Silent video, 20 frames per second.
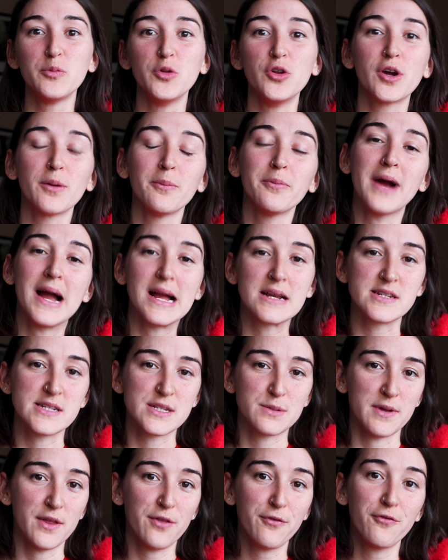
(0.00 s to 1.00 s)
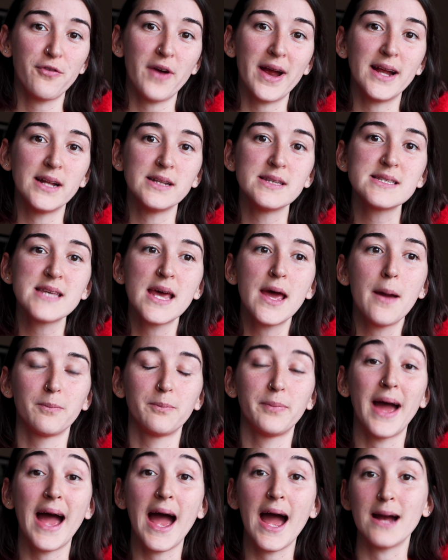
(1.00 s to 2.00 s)
You can practice with friends,
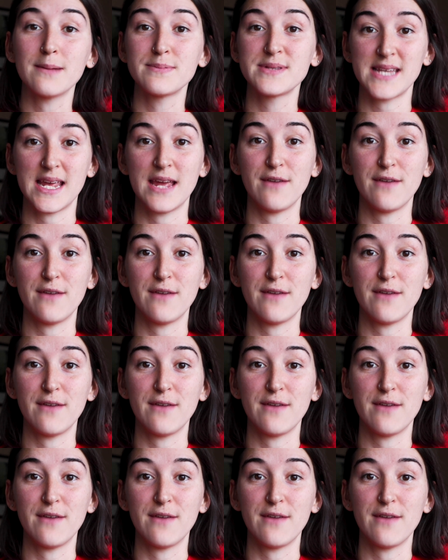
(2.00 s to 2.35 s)
perhaps